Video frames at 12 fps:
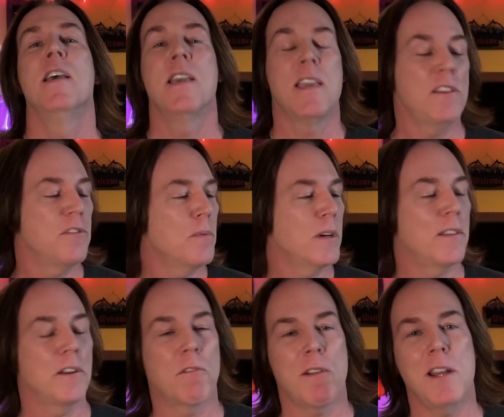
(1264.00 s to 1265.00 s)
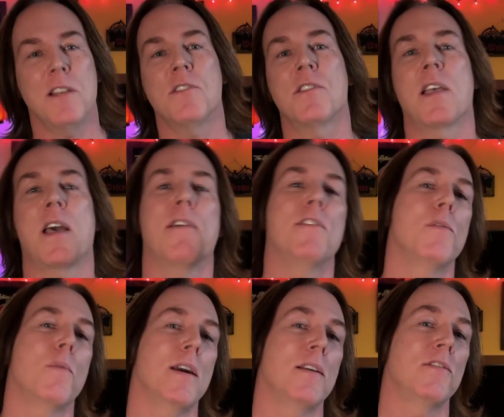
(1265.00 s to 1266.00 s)
He's one of the greatest
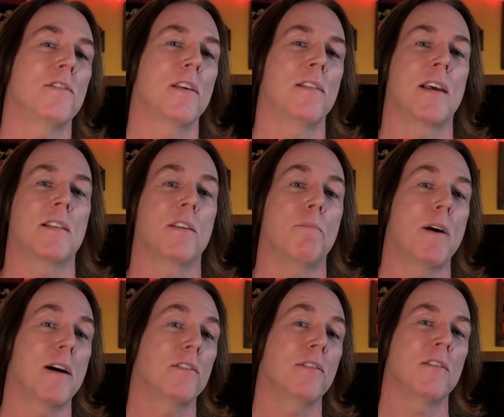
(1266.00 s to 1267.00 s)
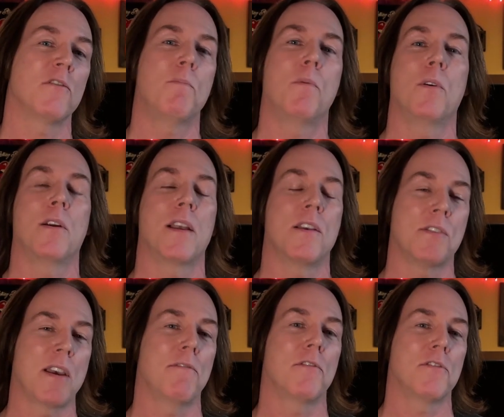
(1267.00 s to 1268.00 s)
heavyweights that the boxing sport has
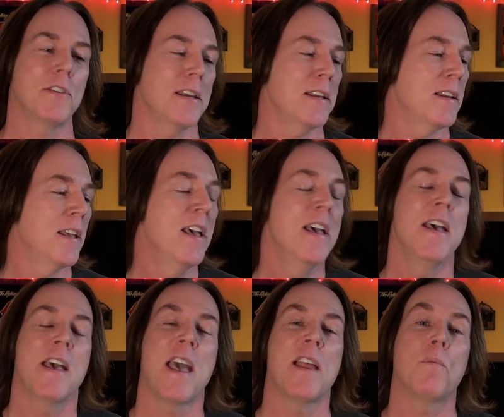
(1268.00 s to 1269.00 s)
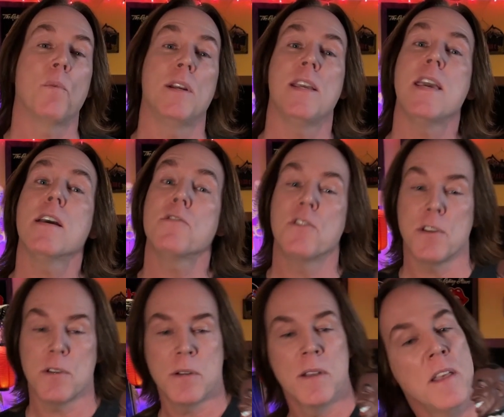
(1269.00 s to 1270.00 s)
ever seen. And when he hits
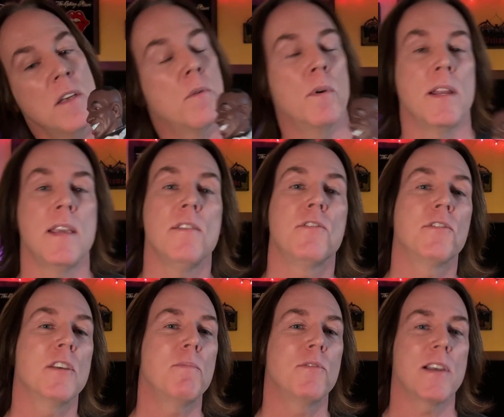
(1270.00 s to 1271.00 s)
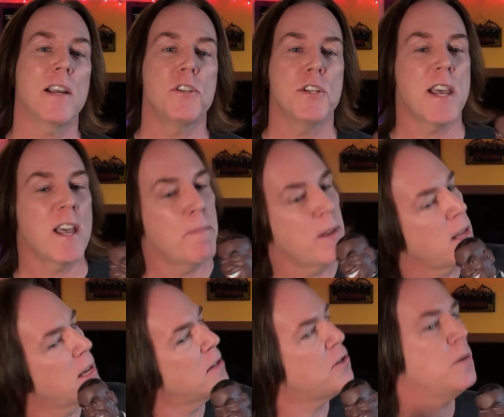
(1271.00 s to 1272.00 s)
you, when he slips that jab and
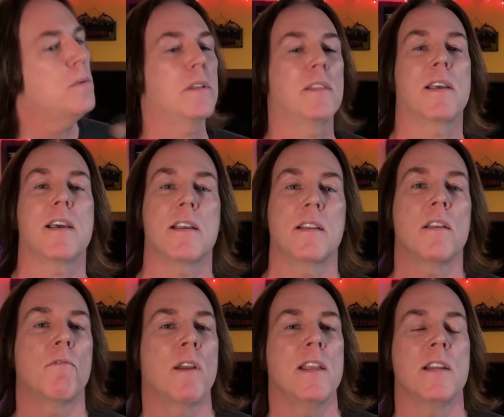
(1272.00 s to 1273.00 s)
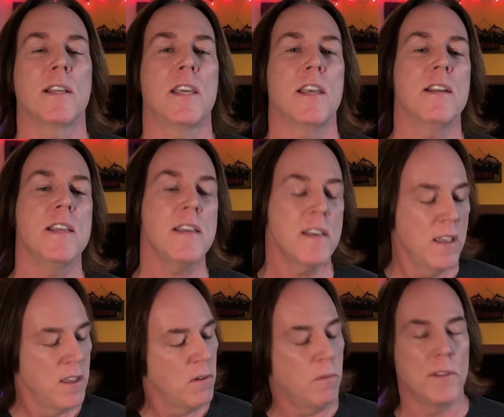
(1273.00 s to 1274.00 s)
hits you with that right in the kidney
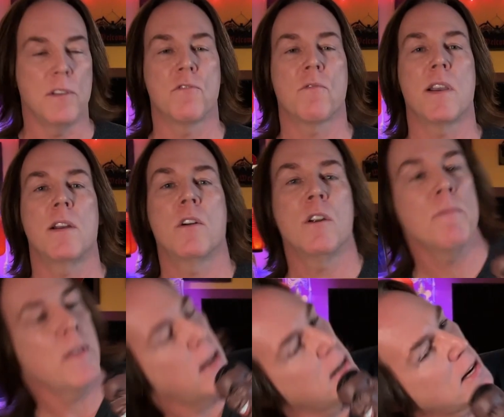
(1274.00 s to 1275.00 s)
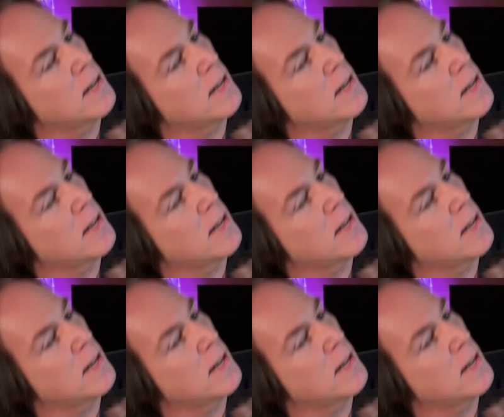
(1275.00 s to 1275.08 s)
with his right arm, and then